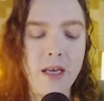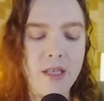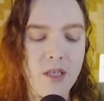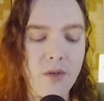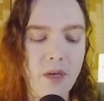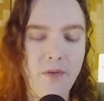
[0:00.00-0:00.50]

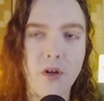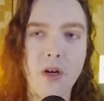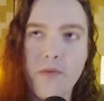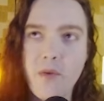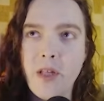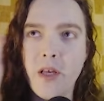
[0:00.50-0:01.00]
So if you're
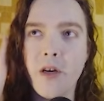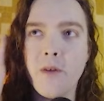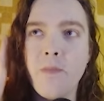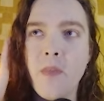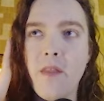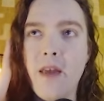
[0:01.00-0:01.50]
not familiar,
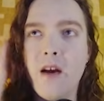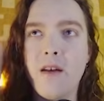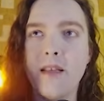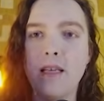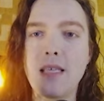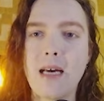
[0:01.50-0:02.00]
there are
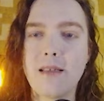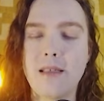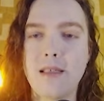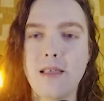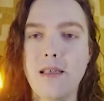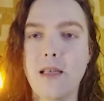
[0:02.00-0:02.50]
these
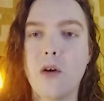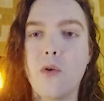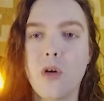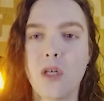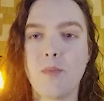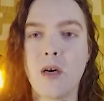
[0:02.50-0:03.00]
essences that
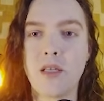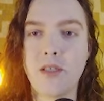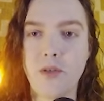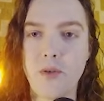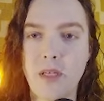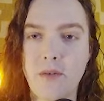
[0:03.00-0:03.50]
correspond
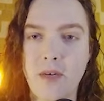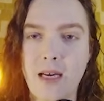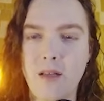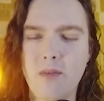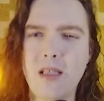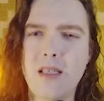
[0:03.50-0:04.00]
to different
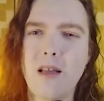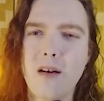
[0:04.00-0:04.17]
elements that